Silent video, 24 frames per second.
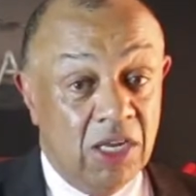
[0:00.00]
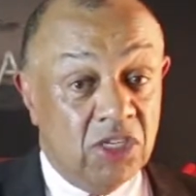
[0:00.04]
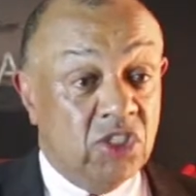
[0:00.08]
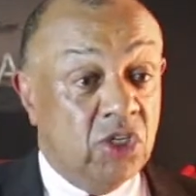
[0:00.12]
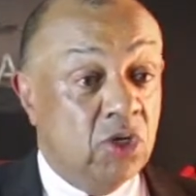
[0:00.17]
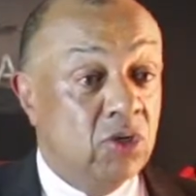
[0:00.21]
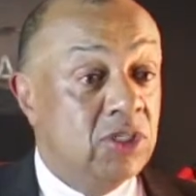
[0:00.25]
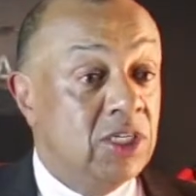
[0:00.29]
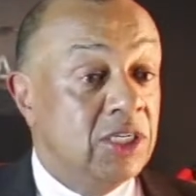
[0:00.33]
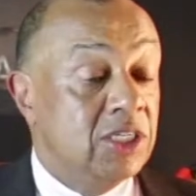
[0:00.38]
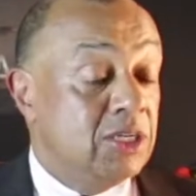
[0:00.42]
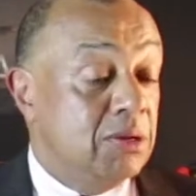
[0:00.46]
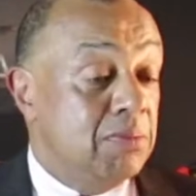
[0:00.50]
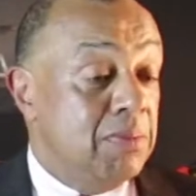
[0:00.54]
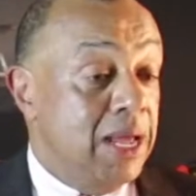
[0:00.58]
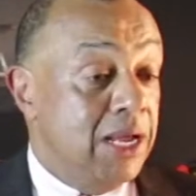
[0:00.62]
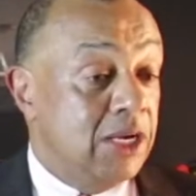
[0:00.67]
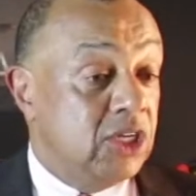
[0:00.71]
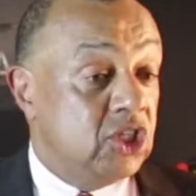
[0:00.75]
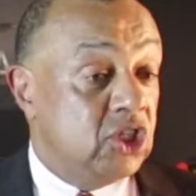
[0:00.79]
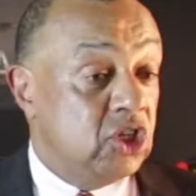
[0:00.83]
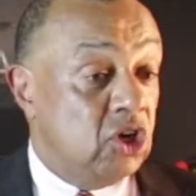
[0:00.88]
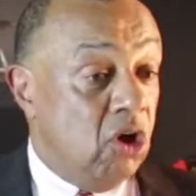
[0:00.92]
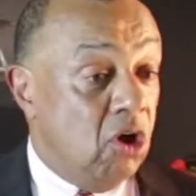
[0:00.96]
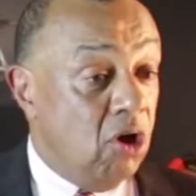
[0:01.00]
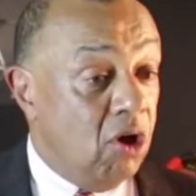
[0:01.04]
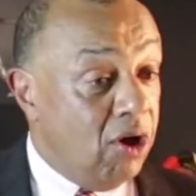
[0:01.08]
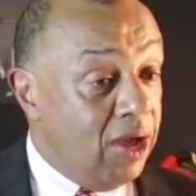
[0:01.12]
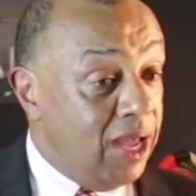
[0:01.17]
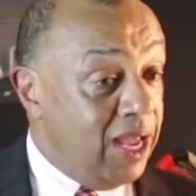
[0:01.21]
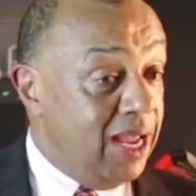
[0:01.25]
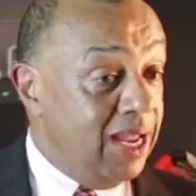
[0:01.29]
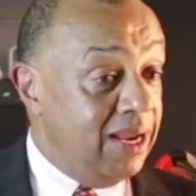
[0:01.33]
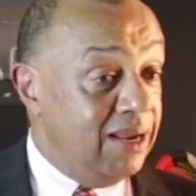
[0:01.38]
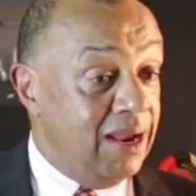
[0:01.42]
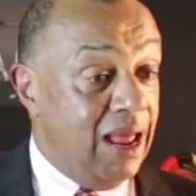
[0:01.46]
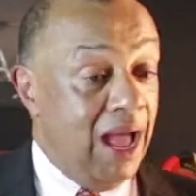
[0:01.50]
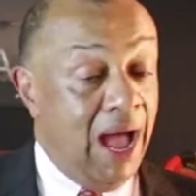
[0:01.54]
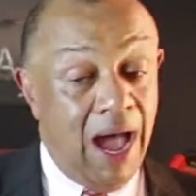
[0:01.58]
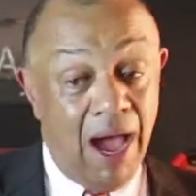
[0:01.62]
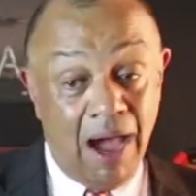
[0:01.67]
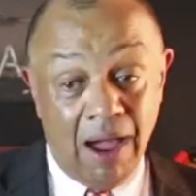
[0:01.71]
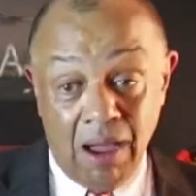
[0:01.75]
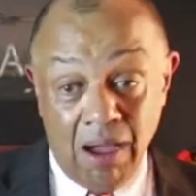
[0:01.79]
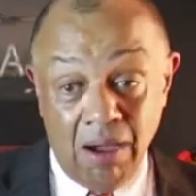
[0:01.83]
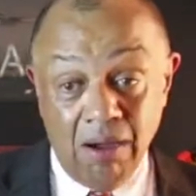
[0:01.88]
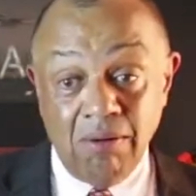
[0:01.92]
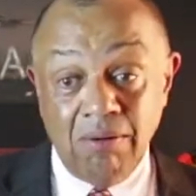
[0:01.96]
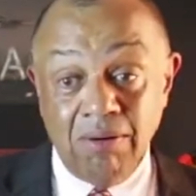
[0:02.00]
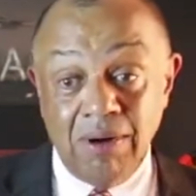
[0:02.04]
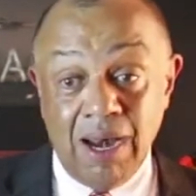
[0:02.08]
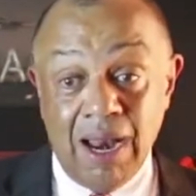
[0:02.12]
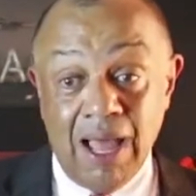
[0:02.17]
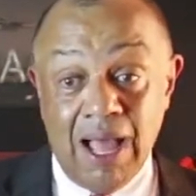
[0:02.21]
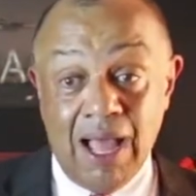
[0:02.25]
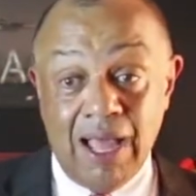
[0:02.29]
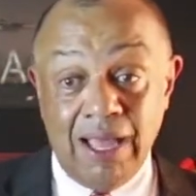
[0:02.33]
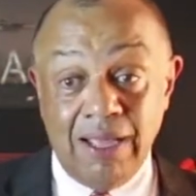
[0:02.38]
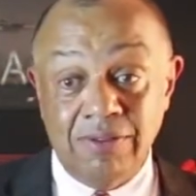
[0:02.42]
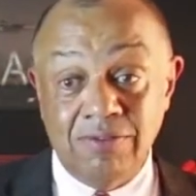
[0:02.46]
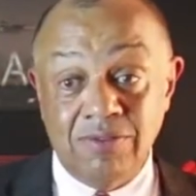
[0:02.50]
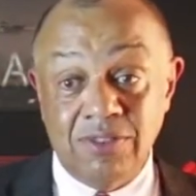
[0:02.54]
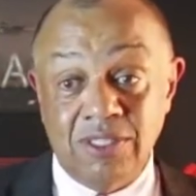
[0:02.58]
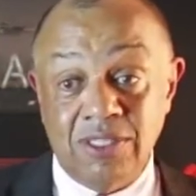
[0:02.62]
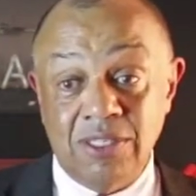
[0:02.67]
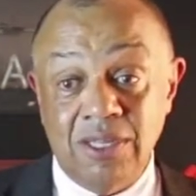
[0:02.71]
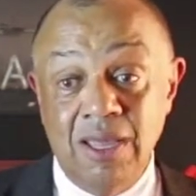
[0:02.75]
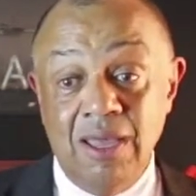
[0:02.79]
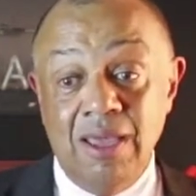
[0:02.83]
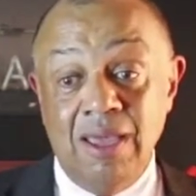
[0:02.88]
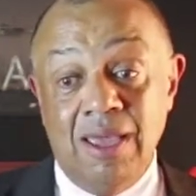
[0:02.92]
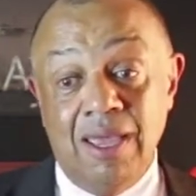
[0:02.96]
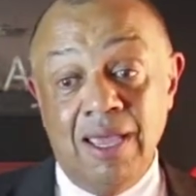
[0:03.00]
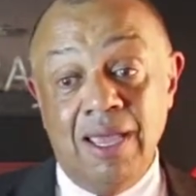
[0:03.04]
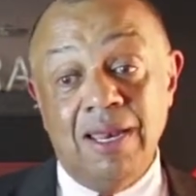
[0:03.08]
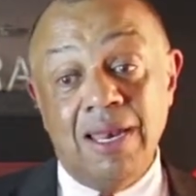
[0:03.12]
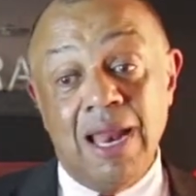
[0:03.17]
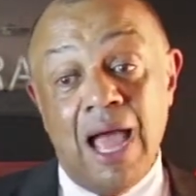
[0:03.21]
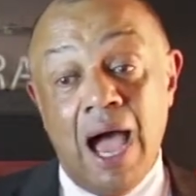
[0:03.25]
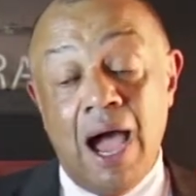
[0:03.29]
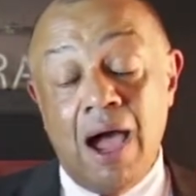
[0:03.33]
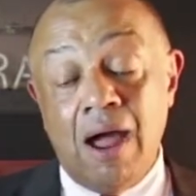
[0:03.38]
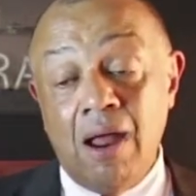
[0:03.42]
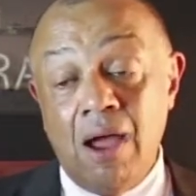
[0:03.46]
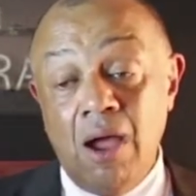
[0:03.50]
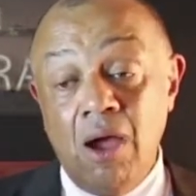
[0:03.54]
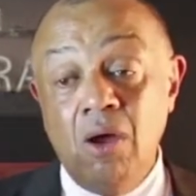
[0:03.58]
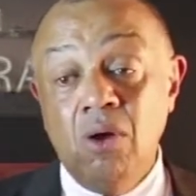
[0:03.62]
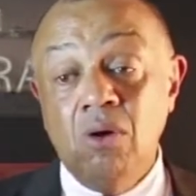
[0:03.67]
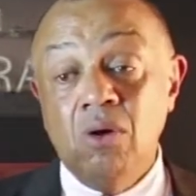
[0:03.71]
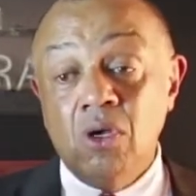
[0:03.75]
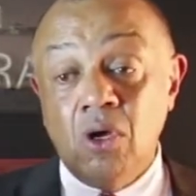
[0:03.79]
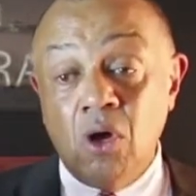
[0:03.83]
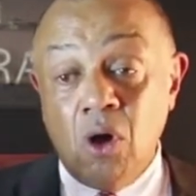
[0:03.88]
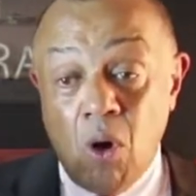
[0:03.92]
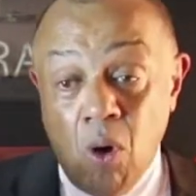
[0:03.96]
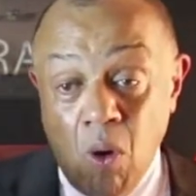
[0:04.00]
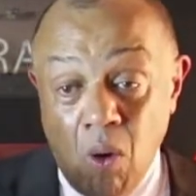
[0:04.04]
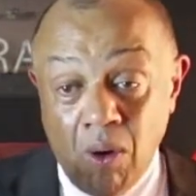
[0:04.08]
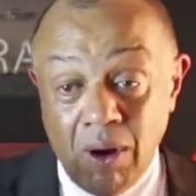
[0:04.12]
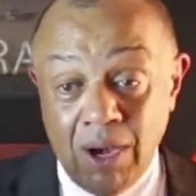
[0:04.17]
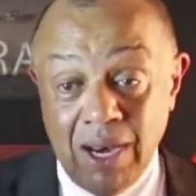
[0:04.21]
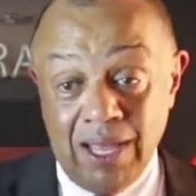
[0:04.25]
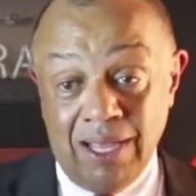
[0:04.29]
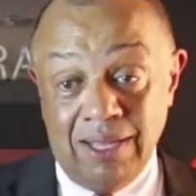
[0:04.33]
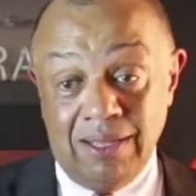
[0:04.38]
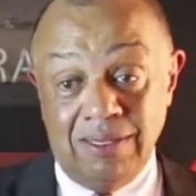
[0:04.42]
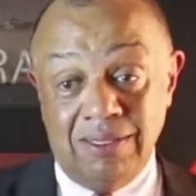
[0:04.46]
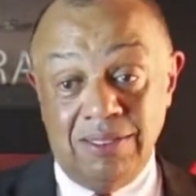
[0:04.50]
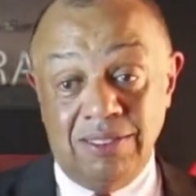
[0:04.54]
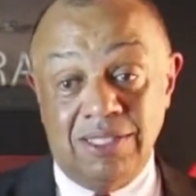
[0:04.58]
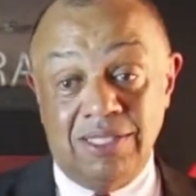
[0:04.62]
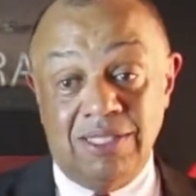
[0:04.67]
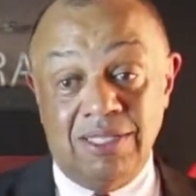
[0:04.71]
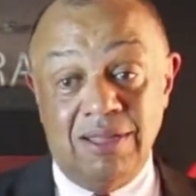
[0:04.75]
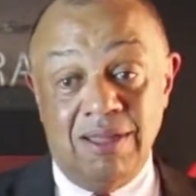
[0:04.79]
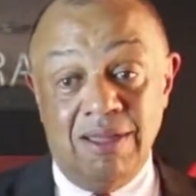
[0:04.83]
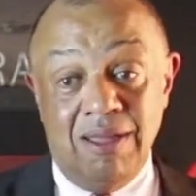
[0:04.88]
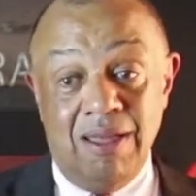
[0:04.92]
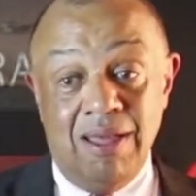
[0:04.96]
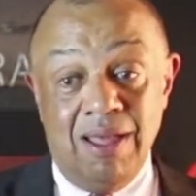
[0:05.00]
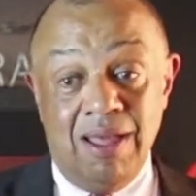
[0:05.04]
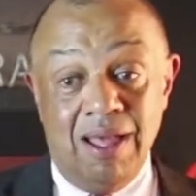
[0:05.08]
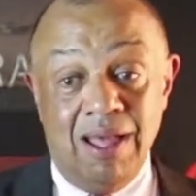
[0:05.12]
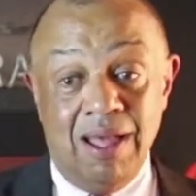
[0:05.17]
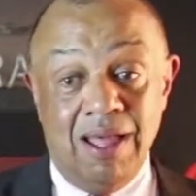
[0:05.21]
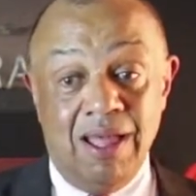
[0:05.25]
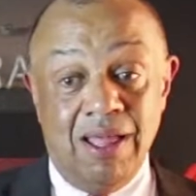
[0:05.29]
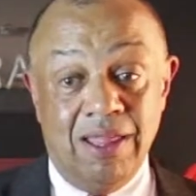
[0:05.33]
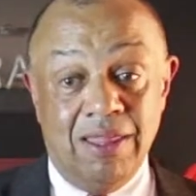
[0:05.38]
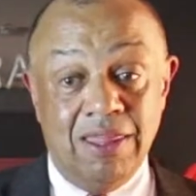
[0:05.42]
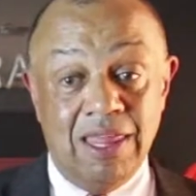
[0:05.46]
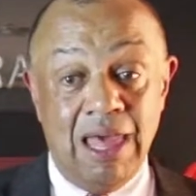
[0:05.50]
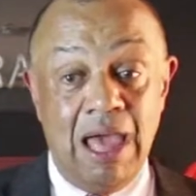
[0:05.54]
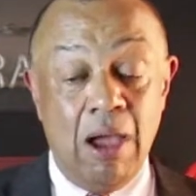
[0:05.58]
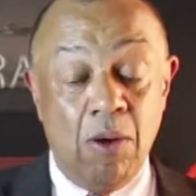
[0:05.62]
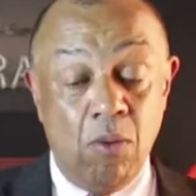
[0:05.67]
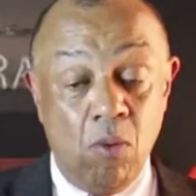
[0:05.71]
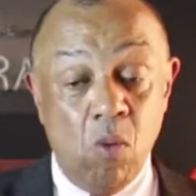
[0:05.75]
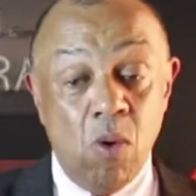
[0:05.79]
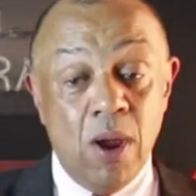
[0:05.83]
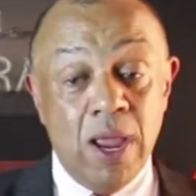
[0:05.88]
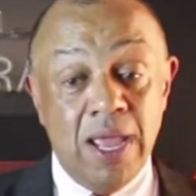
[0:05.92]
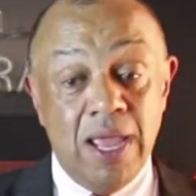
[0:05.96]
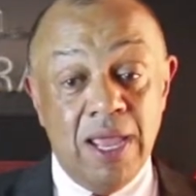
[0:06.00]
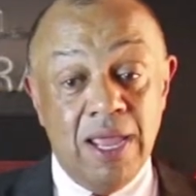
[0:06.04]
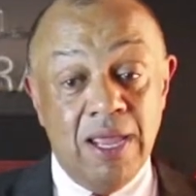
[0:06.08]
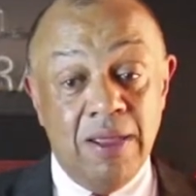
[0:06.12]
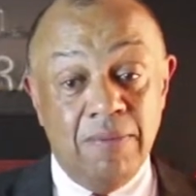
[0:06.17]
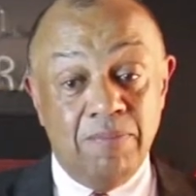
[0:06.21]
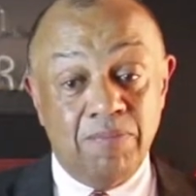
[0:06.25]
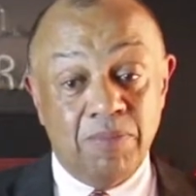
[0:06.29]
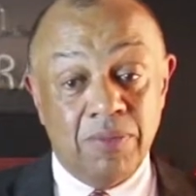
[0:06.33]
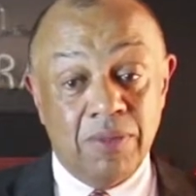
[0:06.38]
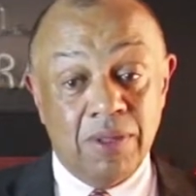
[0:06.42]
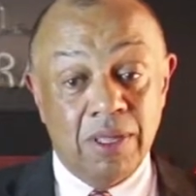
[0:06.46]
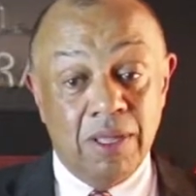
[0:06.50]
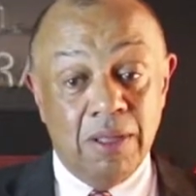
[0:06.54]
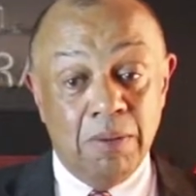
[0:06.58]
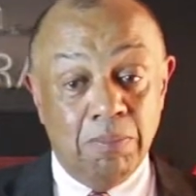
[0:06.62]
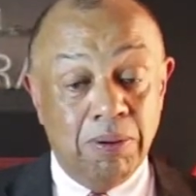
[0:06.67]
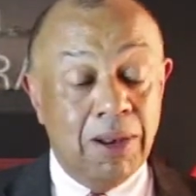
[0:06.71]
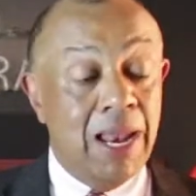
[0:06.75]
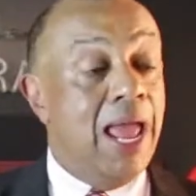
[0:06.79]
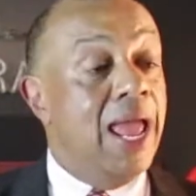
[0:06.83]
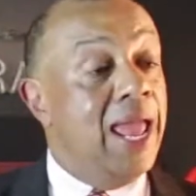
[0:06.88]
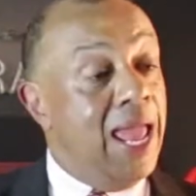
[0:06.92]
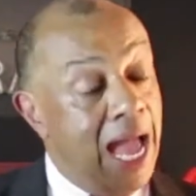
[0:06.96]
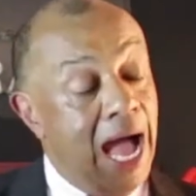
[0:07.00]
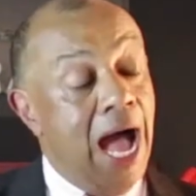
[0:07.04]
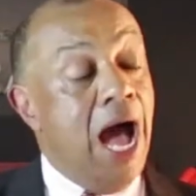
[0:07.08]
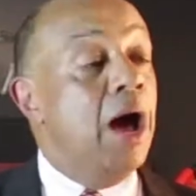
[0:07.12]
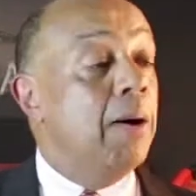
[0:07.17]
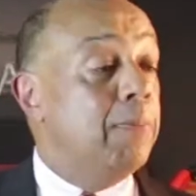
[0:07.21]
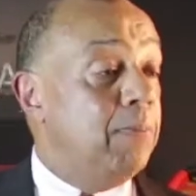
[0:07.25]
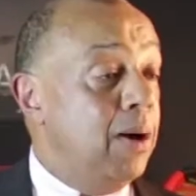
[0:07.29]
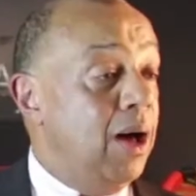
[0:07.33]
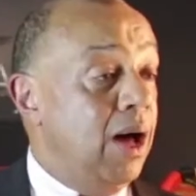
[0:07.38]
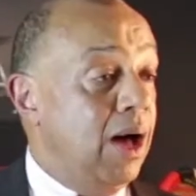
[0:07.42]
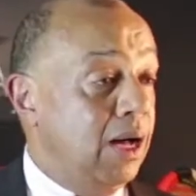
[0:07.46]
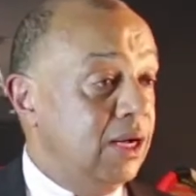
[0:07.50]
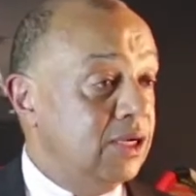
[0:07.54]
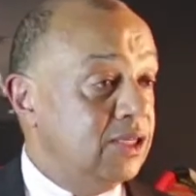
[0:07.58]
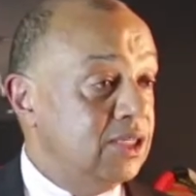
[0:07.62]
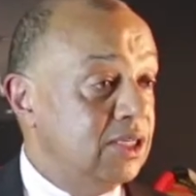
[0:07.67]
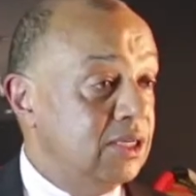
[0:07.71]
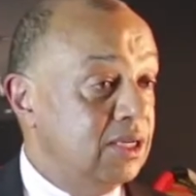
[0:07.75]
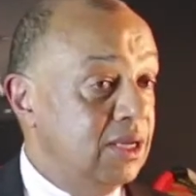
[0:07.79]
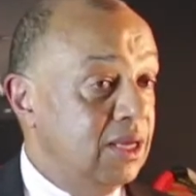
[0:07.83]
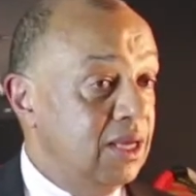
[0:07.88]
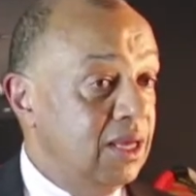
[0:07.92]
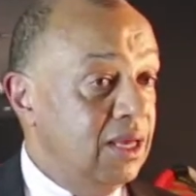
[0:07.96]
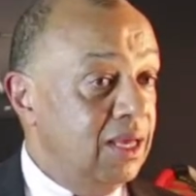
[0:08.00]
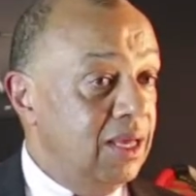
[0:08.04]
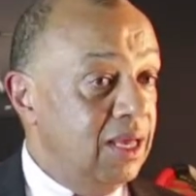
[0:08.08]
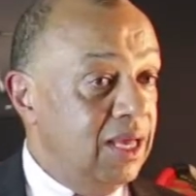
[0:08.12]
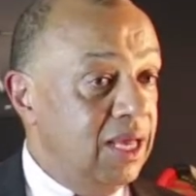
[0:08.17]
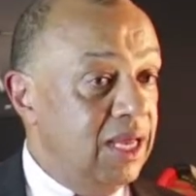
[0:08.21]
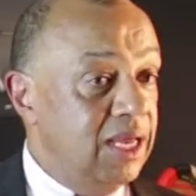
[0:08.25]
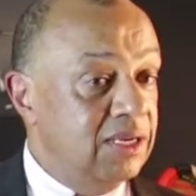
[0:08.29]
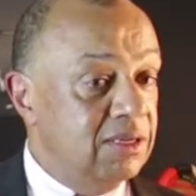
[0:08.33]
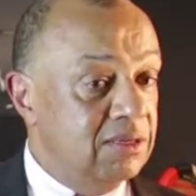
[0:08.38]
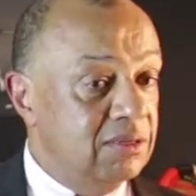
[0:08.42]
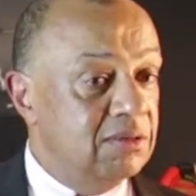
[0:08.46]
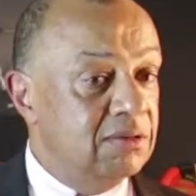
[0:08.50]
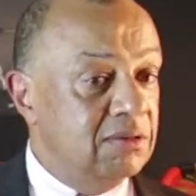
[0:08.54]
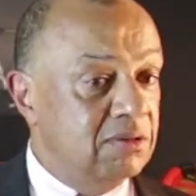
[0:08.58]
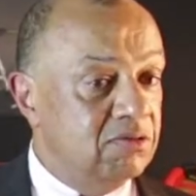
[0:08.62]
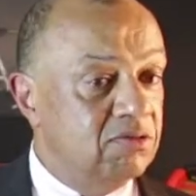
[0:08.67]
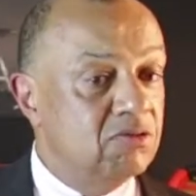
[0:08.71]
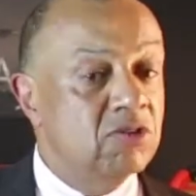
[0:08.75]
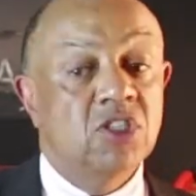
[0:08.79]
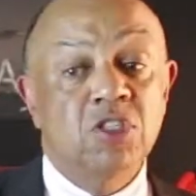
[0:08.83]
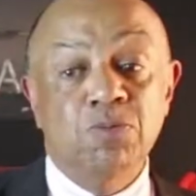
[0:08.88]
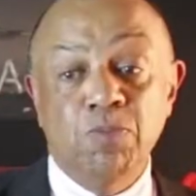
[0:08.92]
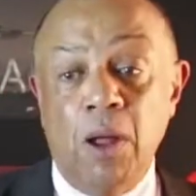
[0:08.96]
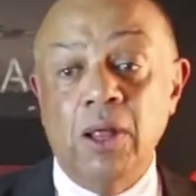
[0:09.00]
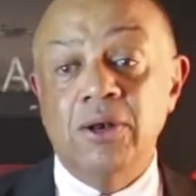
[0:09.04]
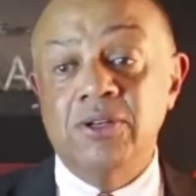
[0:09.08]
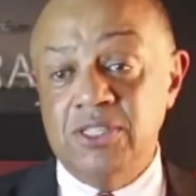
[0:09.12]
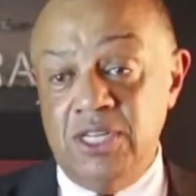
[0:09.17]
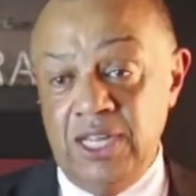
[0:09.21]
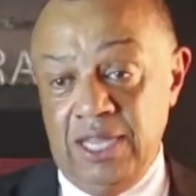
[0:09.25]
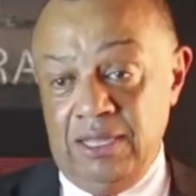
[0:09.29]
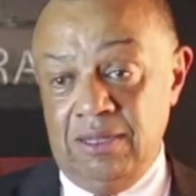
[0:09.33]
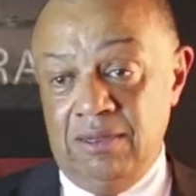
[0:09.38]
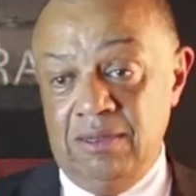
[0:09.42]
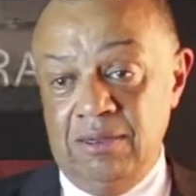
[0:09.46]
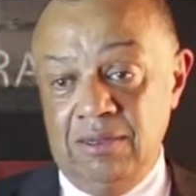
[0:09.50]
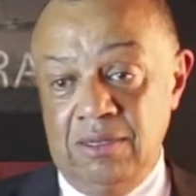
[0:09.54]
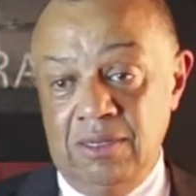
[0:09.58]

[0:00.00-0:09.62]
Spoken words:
duty to make sure in our own lives, in our own callings, that we play our part in responding